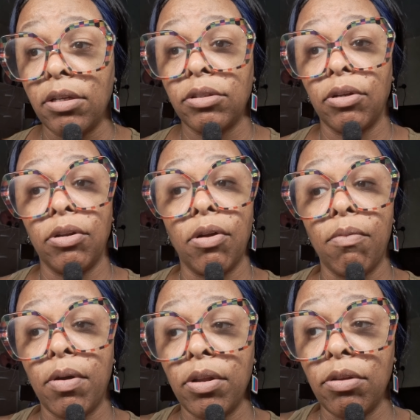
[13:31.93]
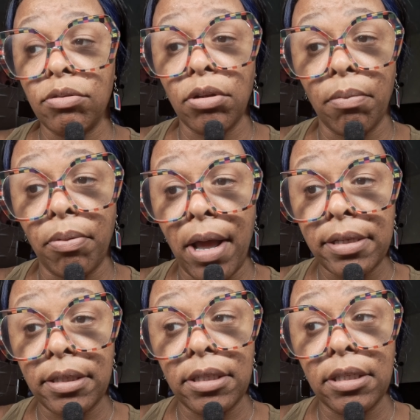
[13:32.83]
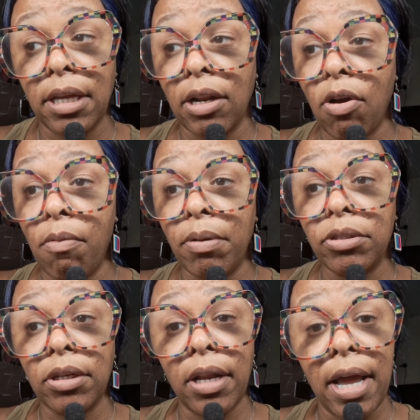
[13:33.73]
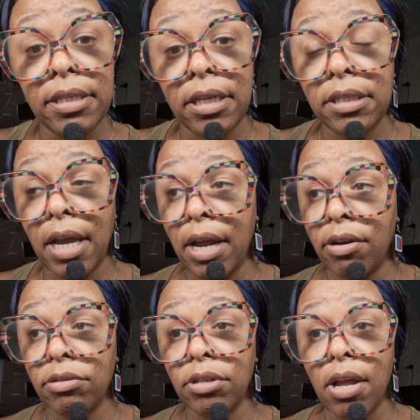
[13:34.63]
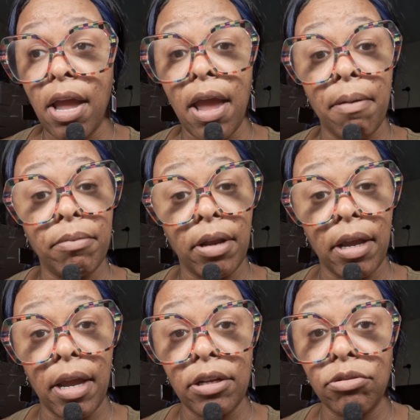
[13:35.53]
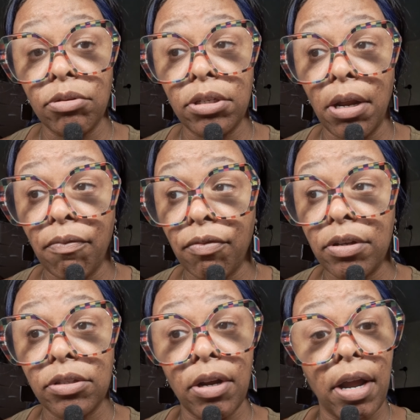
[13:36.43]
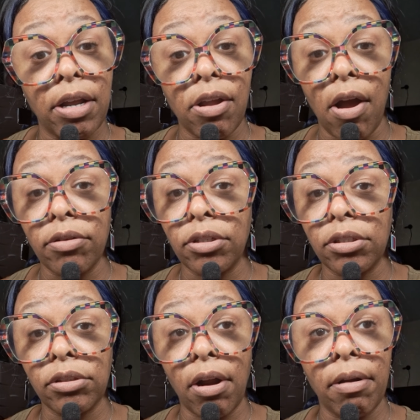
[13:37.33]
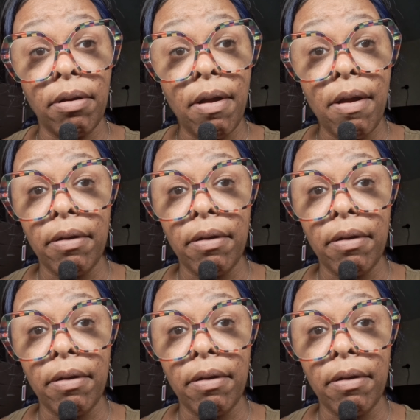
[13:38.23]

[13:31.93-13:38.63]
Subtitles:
So you don't want to use no plastic. Just get a whole bunch of glass containers and get you a deep freezer, and y'all just start